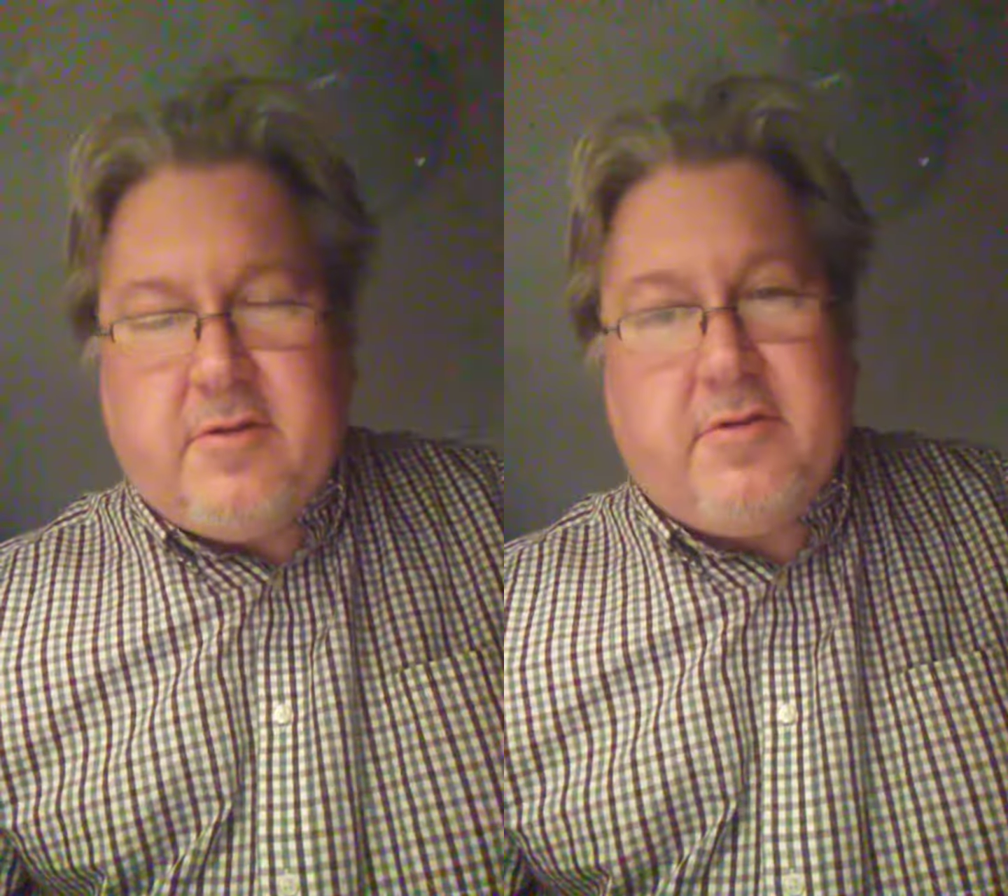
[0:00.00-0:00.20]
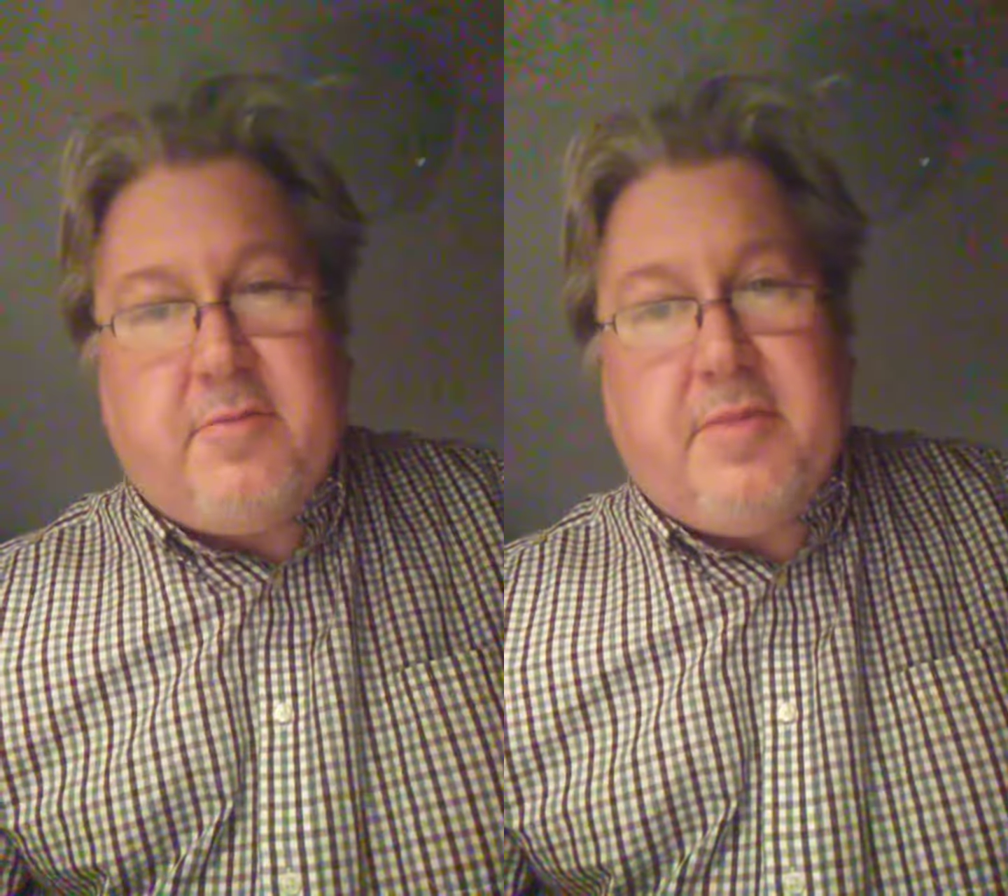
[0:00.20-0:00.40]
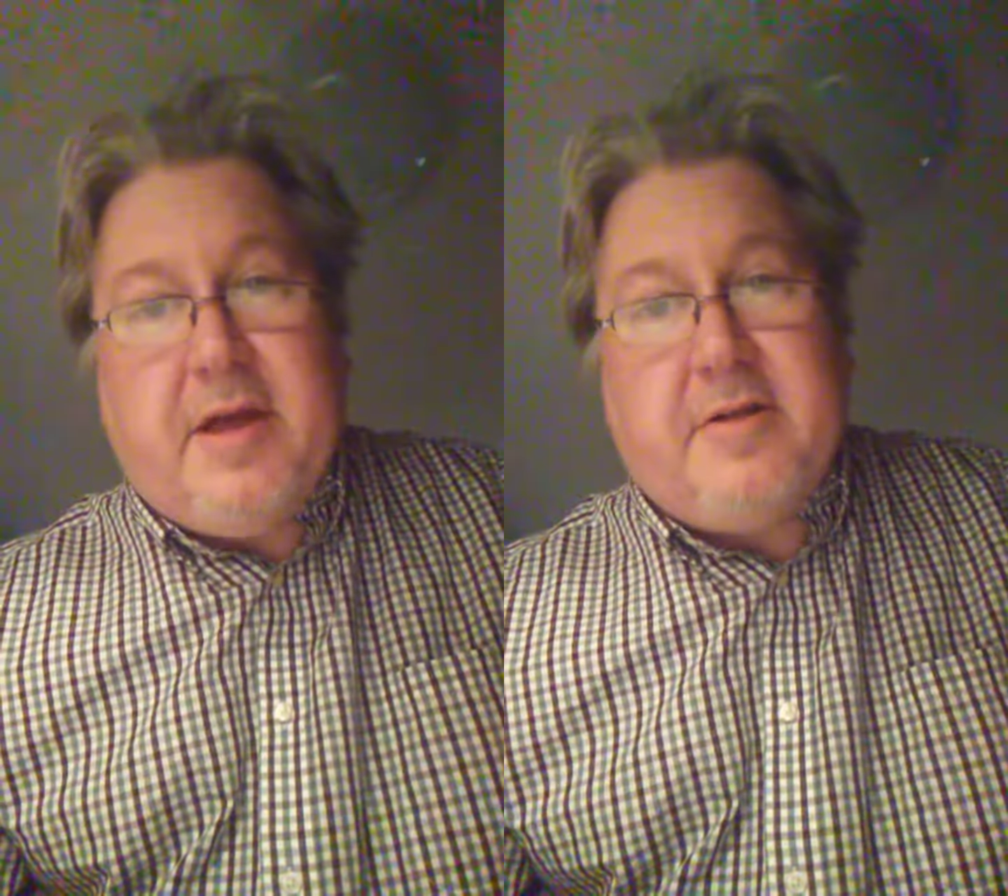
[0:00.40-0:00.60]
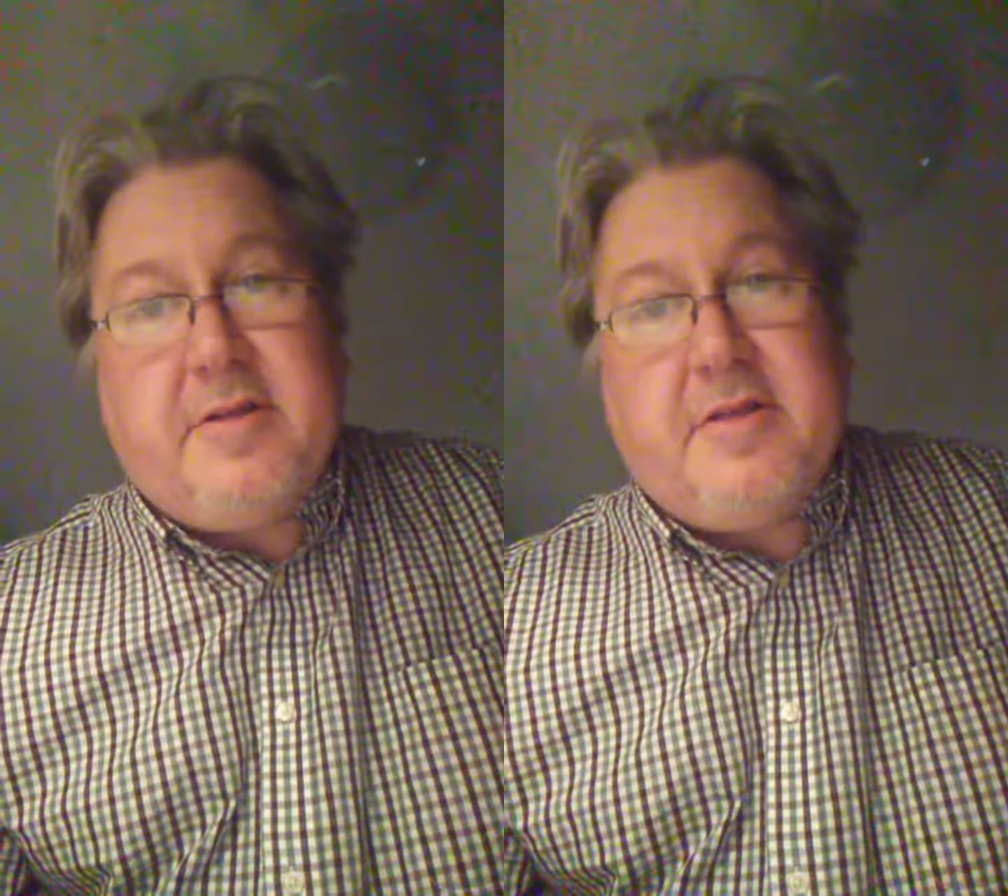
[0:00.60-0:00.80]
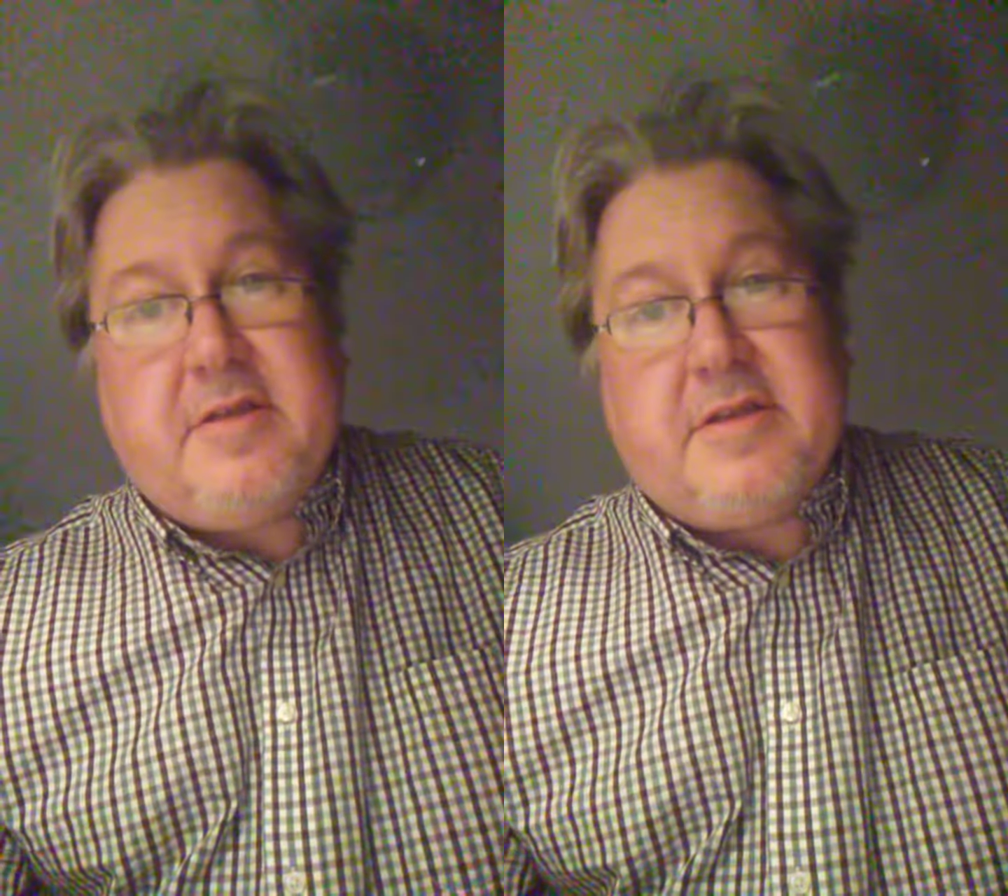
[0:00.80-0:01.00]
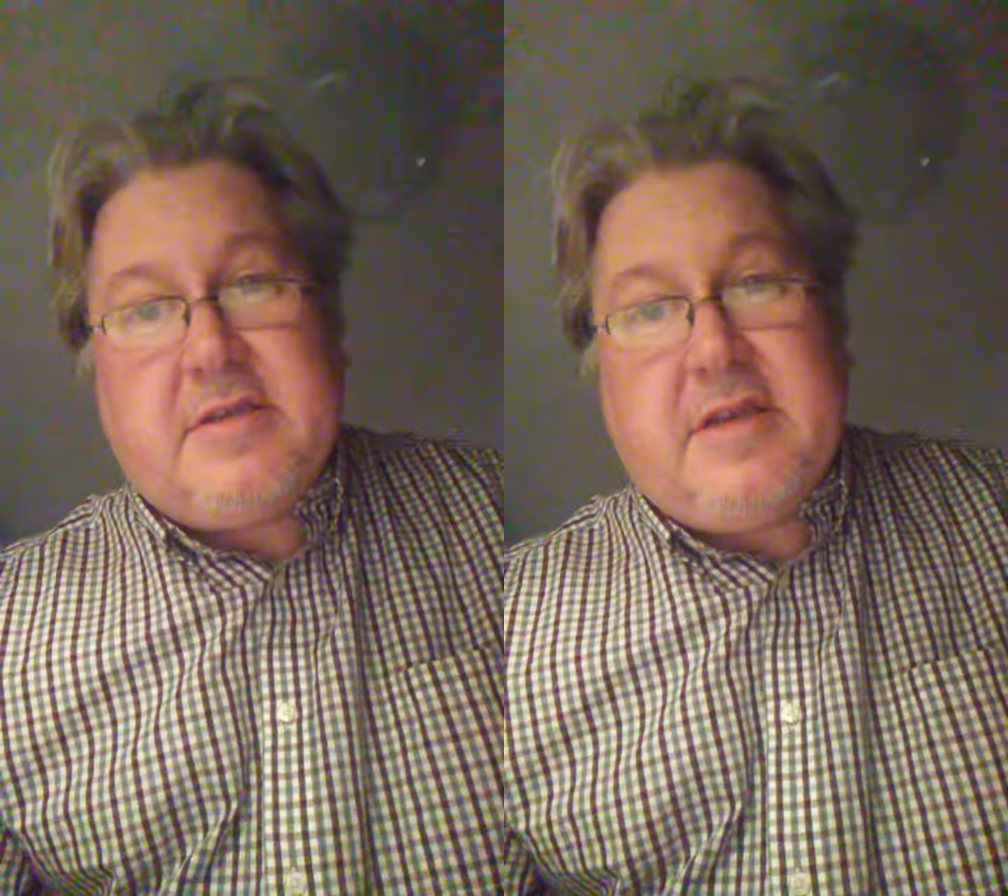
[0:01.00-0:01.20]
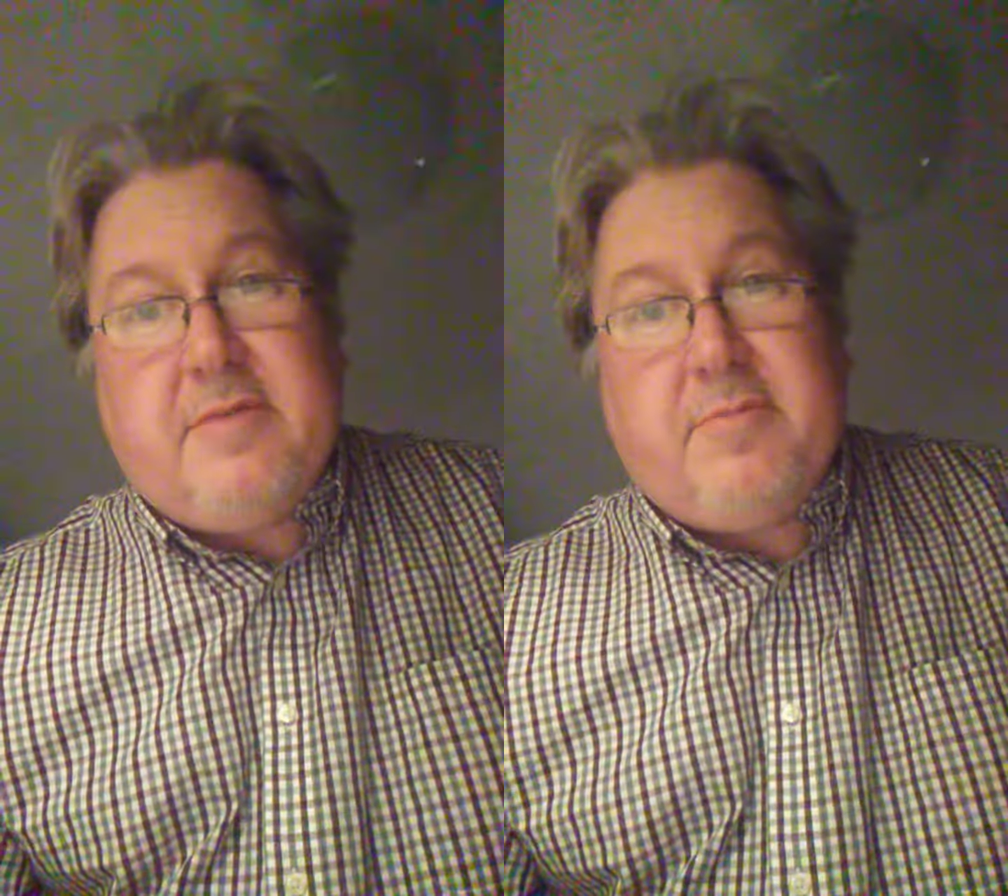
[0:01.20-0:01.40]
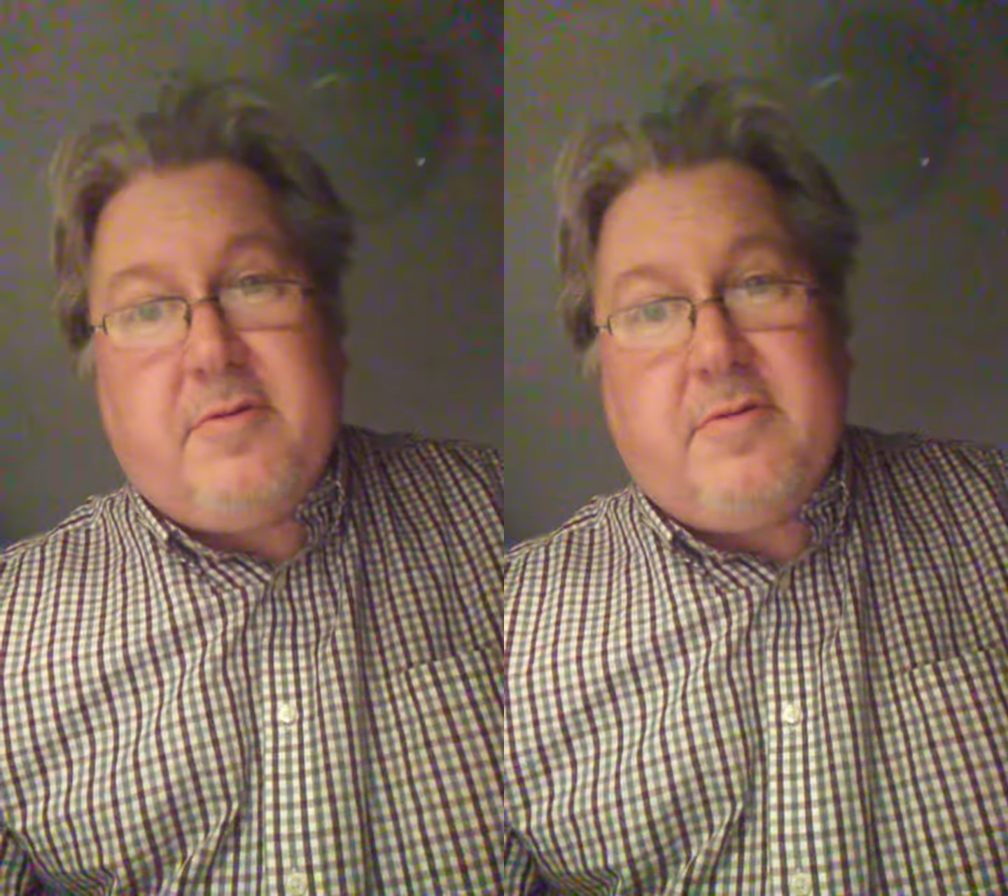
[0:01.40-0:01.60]
though the bell in the
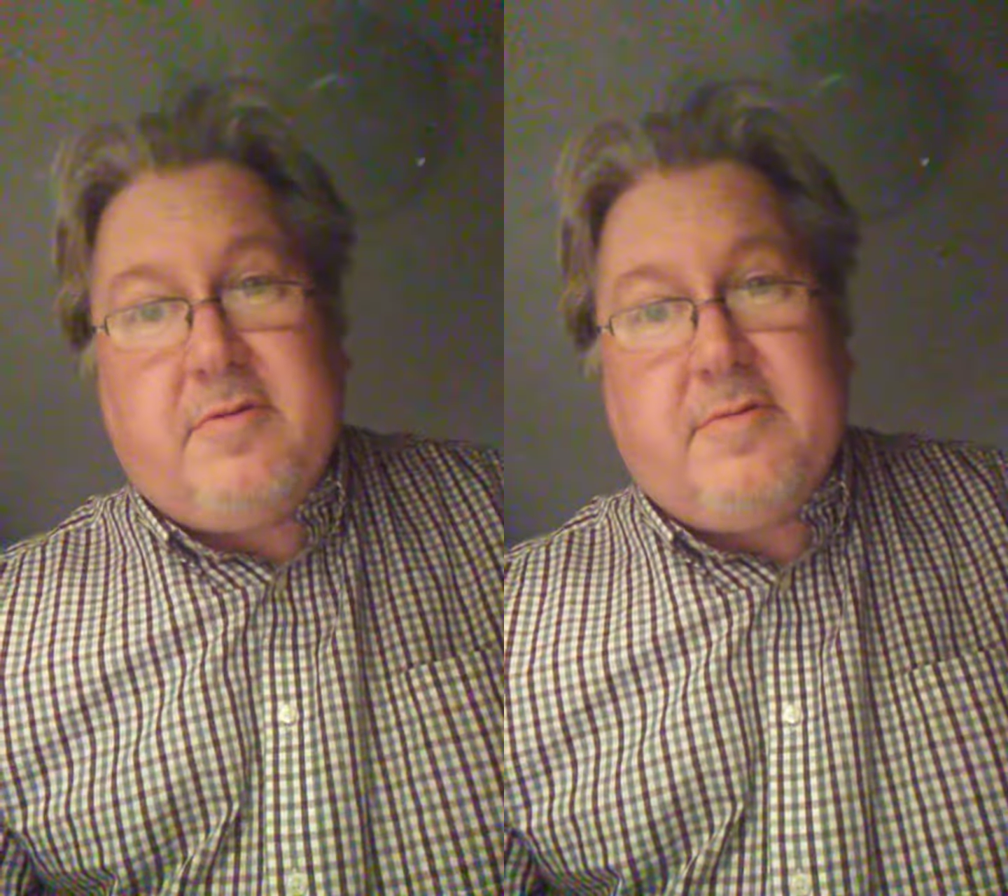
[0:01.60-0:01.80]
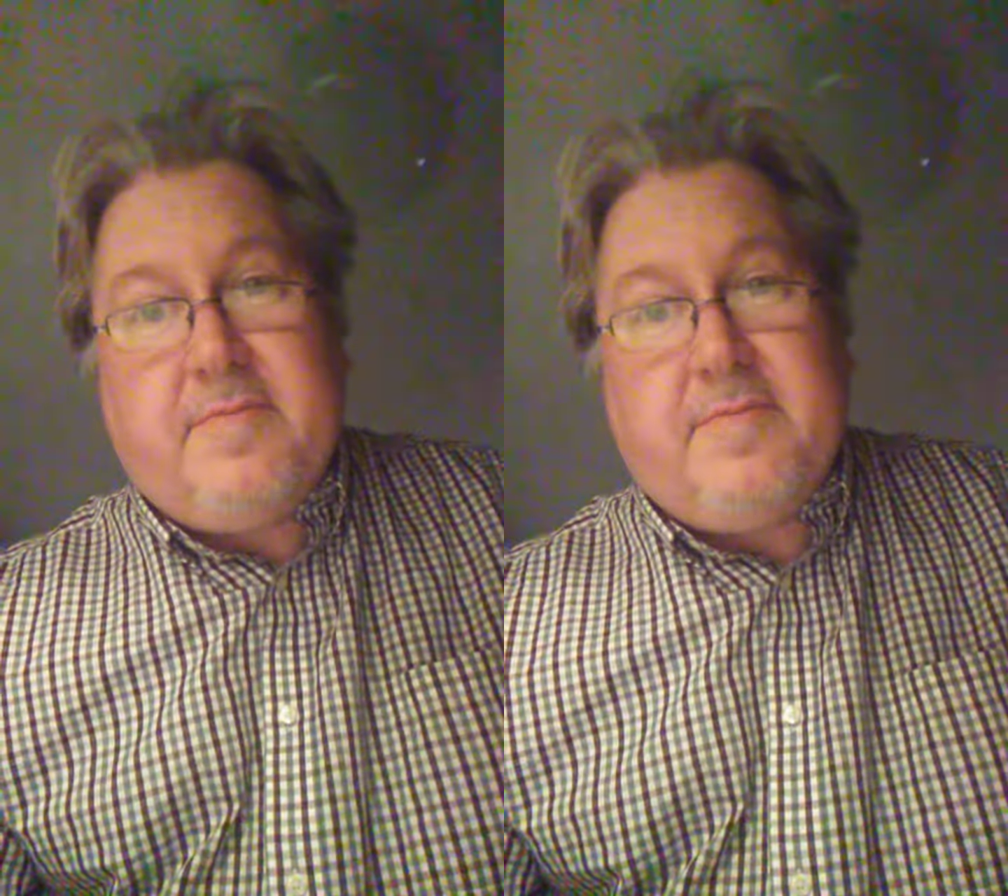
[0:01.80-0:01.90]
steeple